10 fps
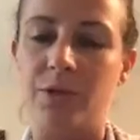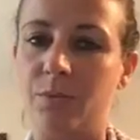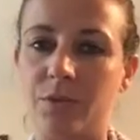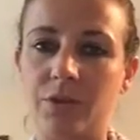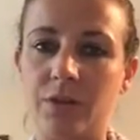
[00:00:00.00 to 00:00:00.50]

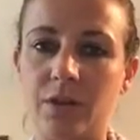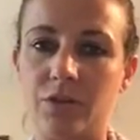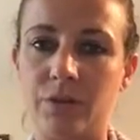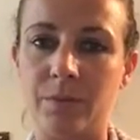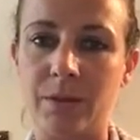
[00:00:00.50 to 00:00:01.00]
don't want to
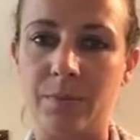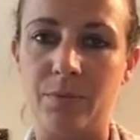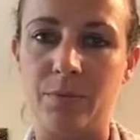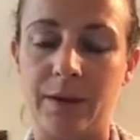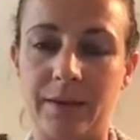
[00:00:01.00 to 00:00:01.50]
join
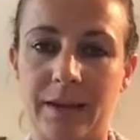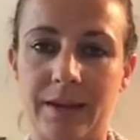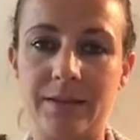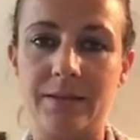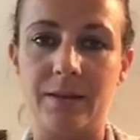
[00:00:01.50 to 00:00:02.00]
people like
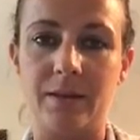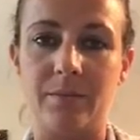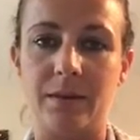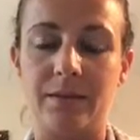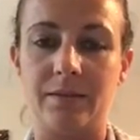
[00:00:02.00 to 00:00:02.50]
that,
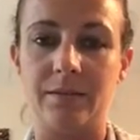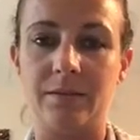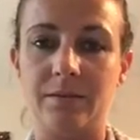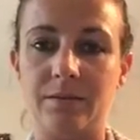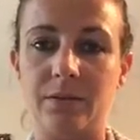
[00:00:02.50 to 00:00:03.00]
as
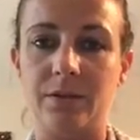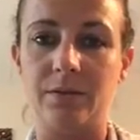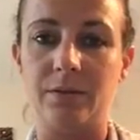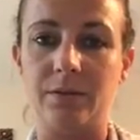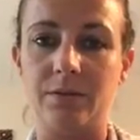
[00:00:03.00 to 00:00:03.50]

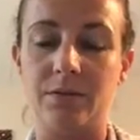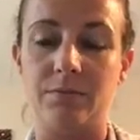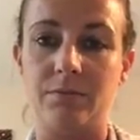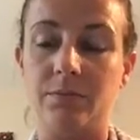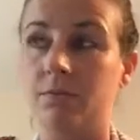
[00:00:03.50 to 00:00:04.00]

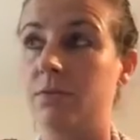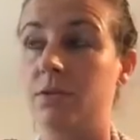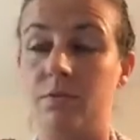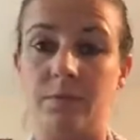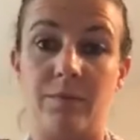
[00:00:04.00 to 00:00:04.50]

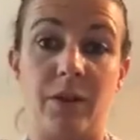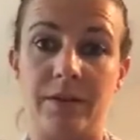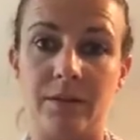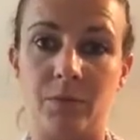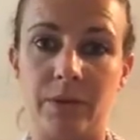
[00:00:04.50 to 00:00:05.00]
to
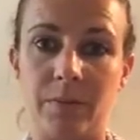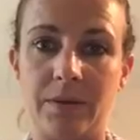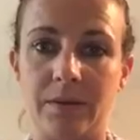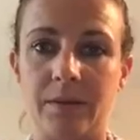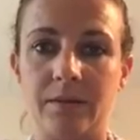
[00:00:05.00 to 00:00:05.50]
advise them on their
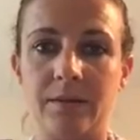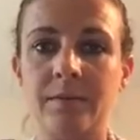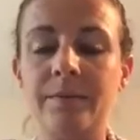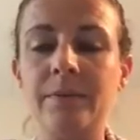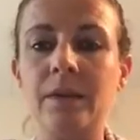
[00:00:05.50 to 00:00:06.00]
business.
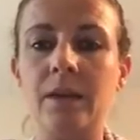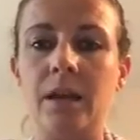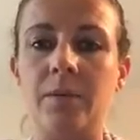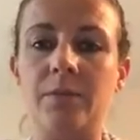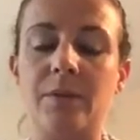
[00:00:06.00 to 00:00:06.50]

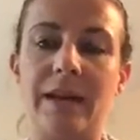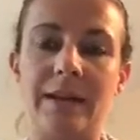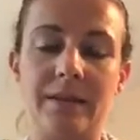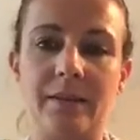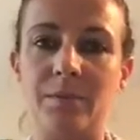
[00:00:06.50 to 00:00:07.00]
So
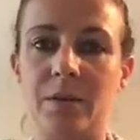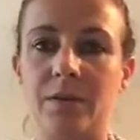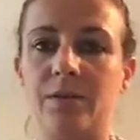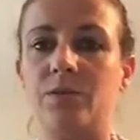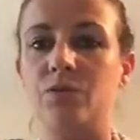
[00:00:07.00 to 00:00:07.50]
anything
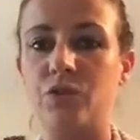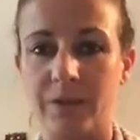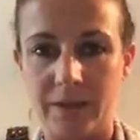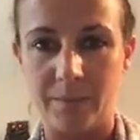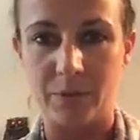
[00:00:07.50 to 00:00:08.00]
personal,
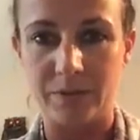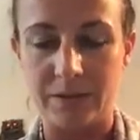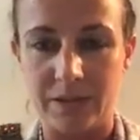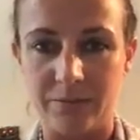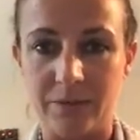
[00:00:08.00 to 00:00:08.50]
try and keep
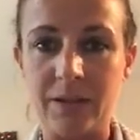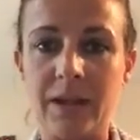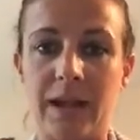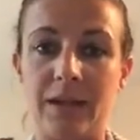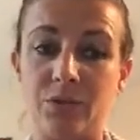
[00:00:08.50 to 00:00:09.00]
positive,
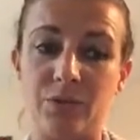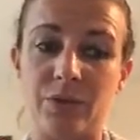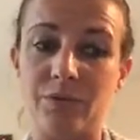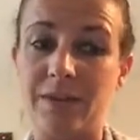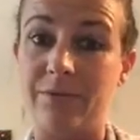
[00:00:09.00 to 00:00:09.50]
and
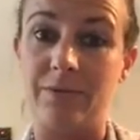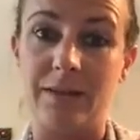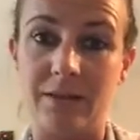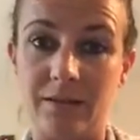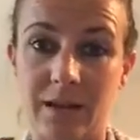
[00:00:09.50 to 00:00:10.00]
also
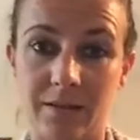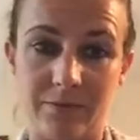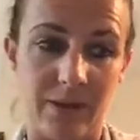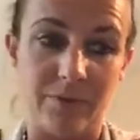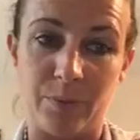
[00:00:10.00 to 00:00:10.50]
definitely
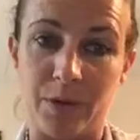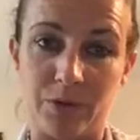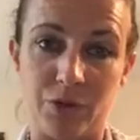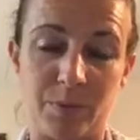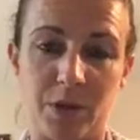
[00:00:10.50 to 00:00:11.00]
every
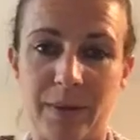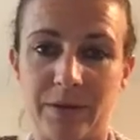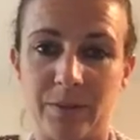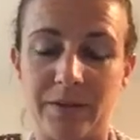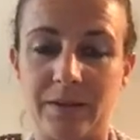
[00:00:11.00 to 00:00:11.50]
post you put
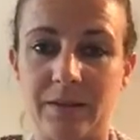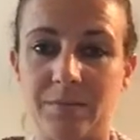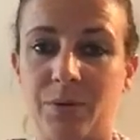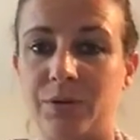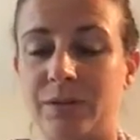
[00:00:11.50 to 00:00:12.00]
about the
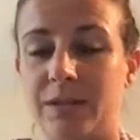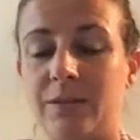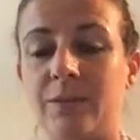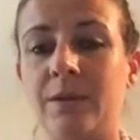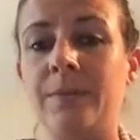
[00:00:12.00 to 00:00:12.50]
business positive.